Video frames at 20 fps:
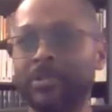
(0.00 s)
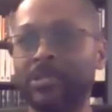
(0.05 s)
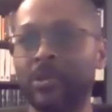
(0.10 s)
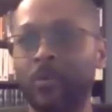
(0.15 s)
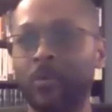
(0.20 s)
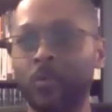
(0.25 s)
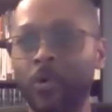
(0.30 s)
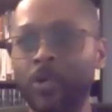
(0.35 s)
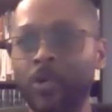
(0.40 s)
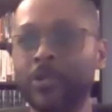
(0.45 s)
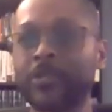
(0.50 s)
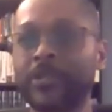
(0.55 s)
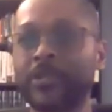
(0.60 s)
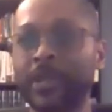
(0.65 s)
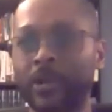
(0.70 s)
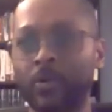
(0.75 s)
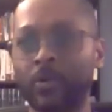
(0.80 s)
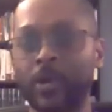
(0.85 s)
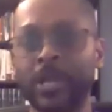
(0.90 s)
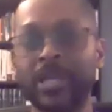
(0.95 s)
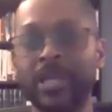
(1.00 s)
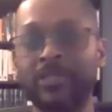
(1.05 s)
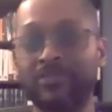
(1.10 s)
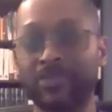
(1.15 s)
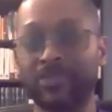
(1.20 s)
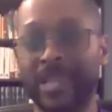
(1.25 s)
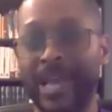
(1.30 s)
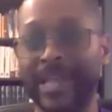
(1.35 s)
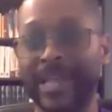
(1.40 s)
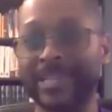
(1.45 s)
to work their way
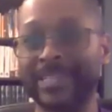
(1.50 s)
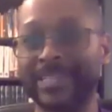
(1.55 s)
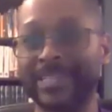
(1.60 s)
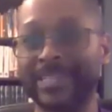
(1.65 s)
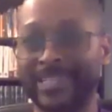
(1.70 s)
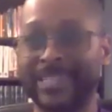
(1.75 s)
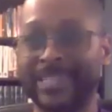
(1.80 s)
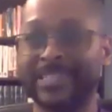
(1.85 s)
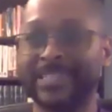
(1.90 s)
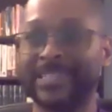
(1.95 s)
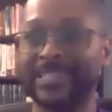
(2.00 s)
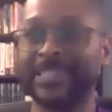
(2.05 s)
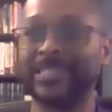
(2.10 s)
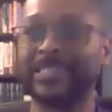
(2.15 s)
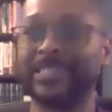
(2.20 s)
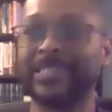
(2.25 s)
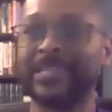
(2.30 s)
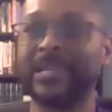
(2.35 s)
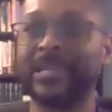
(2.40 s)
through Latin sentences